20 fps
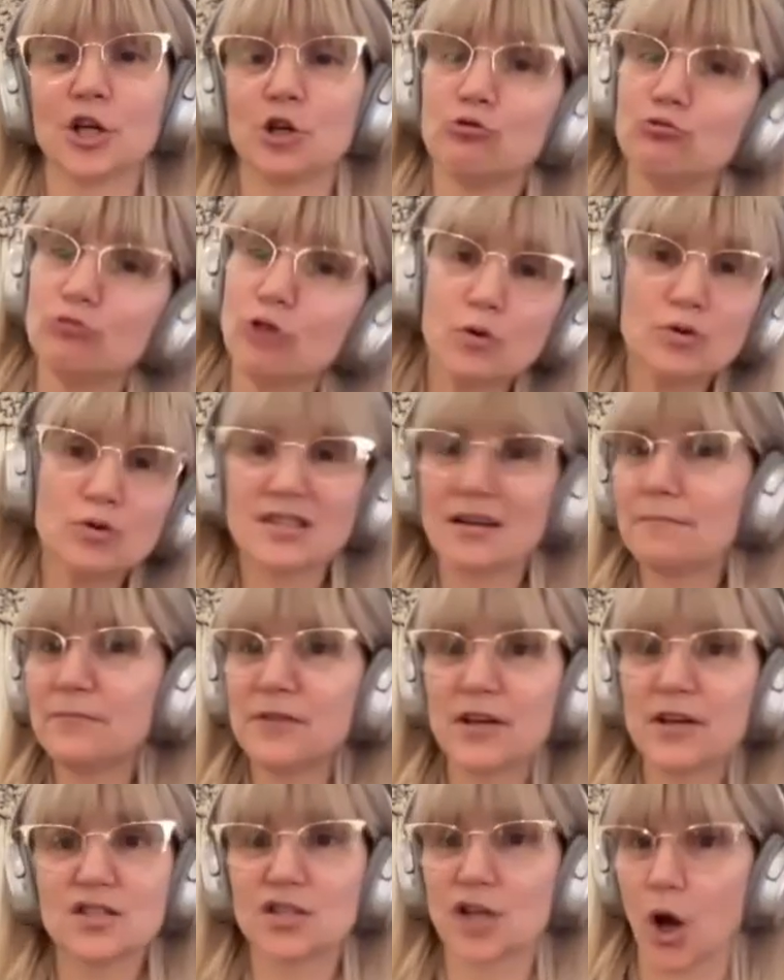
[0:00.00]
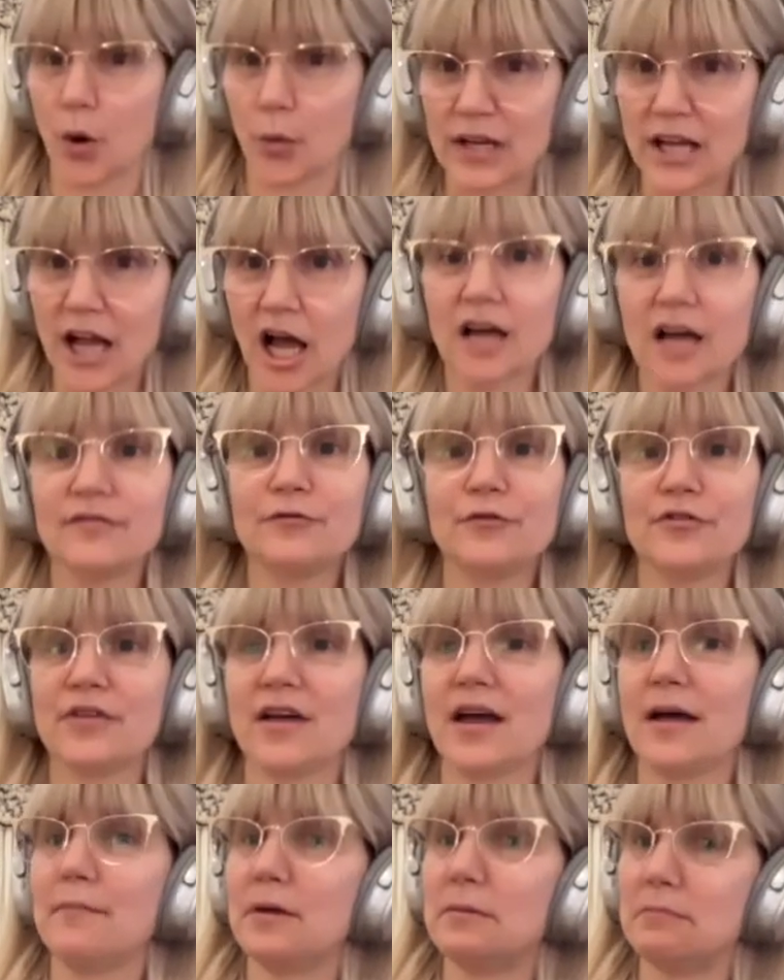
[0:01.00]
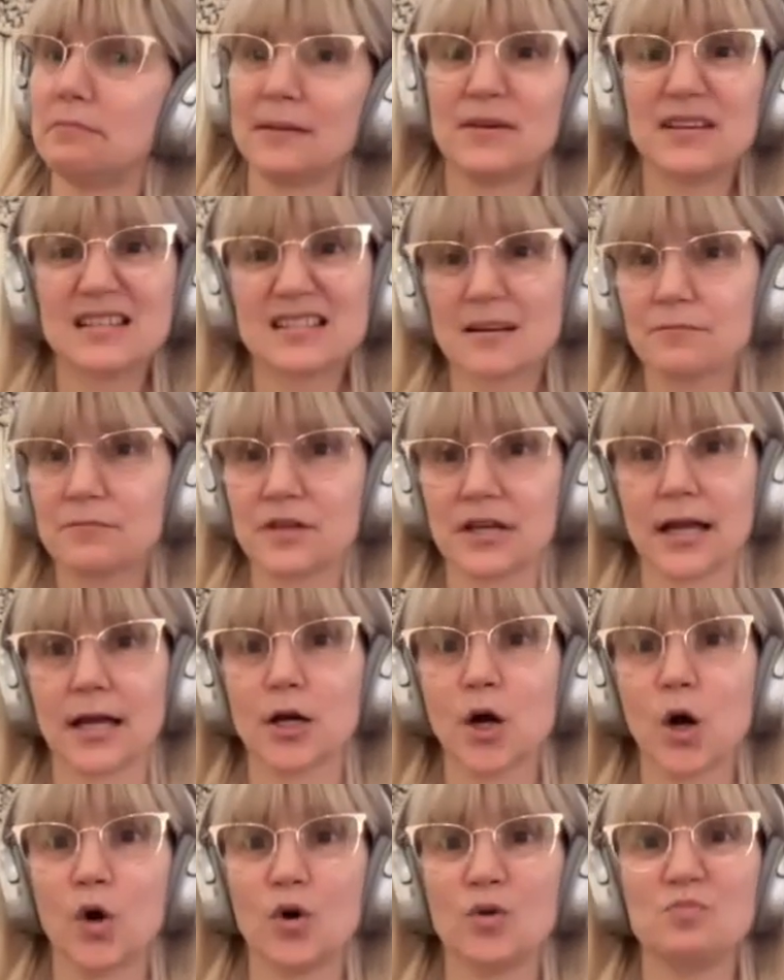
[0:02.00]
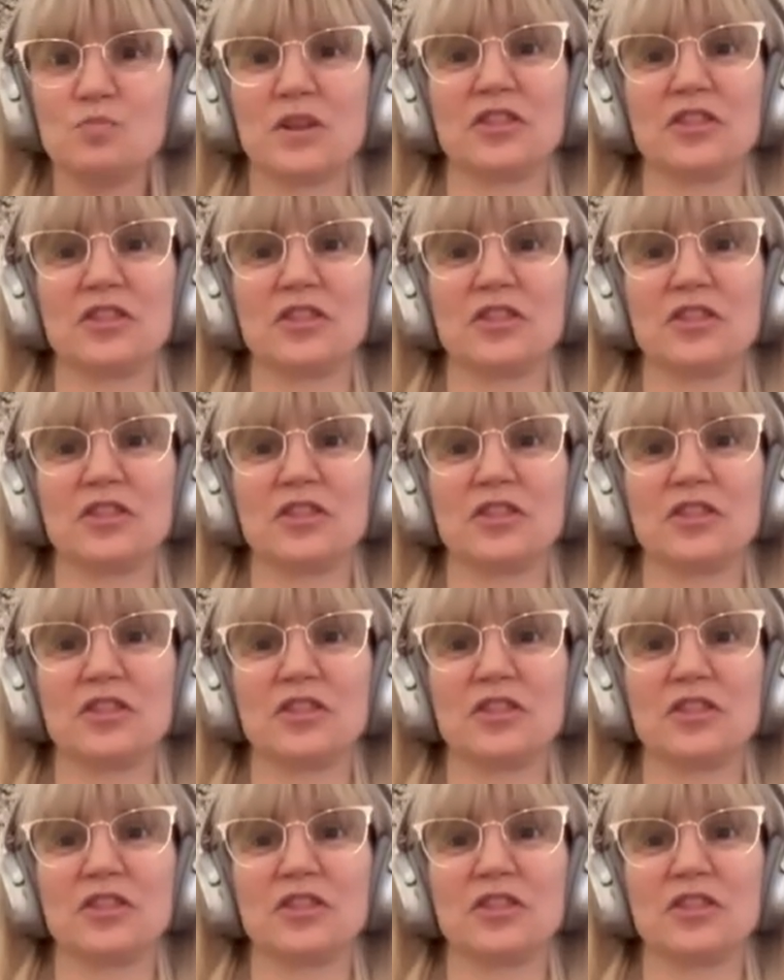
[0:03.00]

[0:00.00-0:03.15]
and you know something's going on for them and maybe something at home,